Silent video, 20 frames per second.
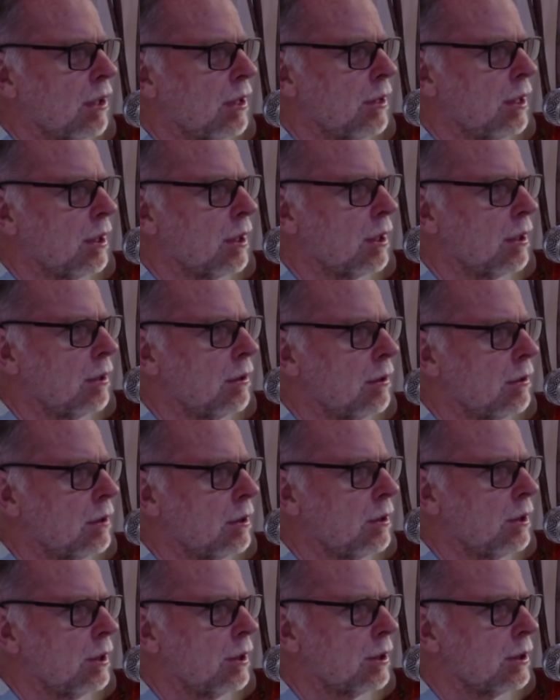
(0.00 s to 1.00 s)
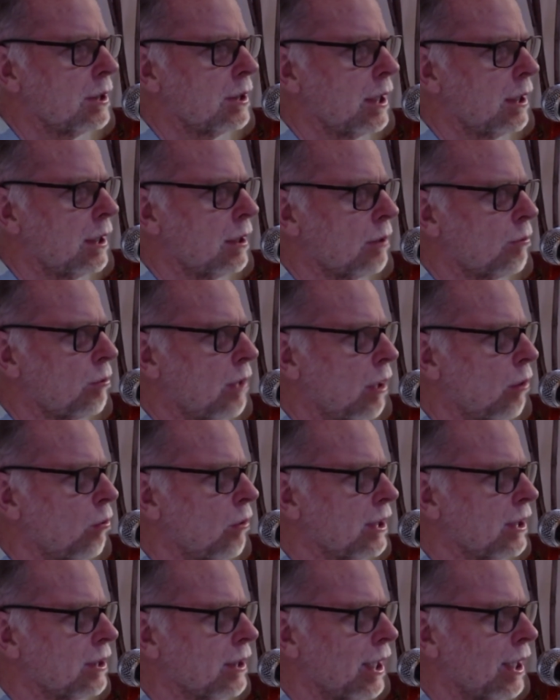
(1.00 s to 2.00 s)
you can sit at a railway
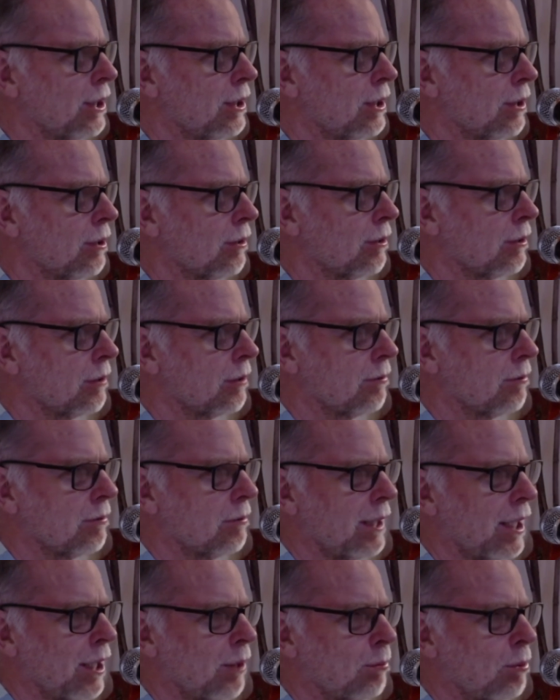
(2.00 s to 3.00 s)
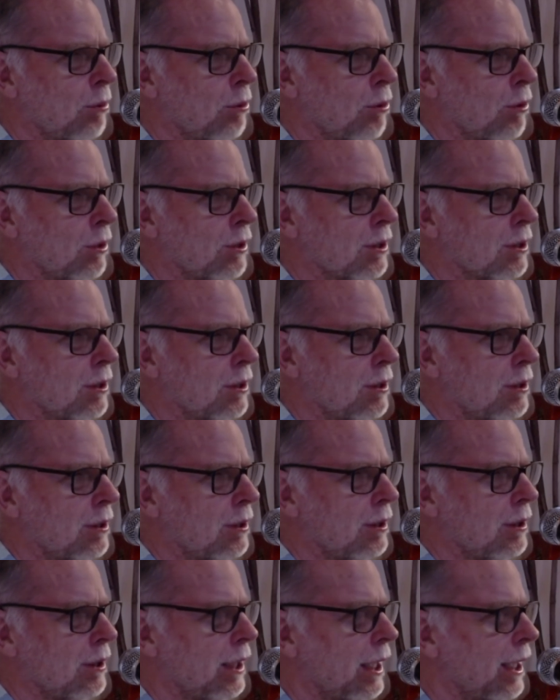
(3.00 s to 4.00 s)
station or an airport
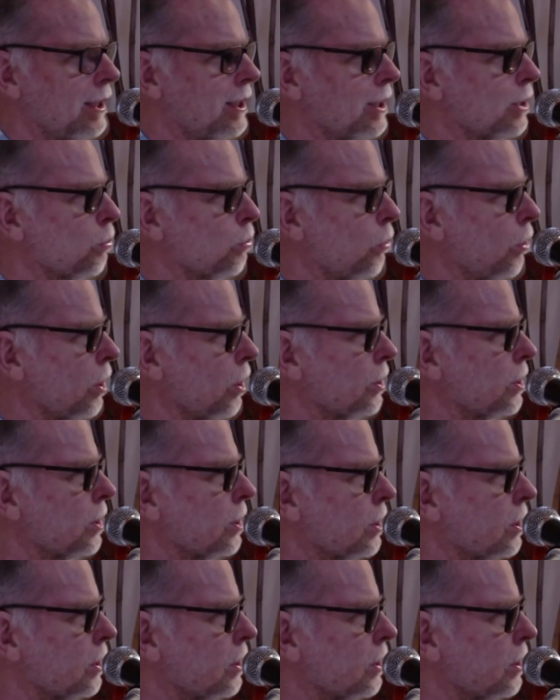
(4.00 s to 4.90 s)
and just watch.